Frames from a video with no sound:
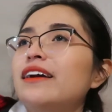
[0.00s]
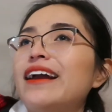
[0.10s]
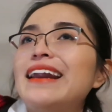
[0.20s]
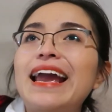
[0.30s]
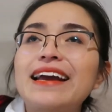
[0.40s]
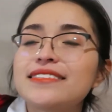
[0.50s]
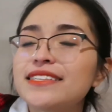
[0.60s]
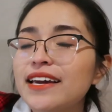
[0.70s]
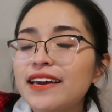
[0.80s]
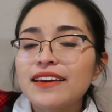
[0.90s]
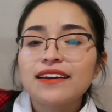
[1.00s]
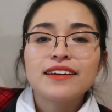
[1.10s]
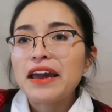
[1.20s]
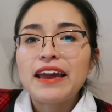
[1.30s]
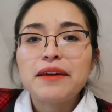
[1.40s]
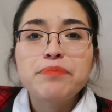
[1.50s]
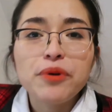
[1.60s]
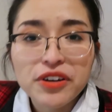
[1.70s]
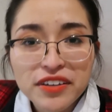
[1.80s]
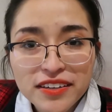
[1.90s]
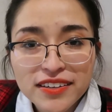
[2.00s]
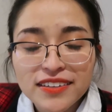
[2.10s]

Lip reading: an essay, a book.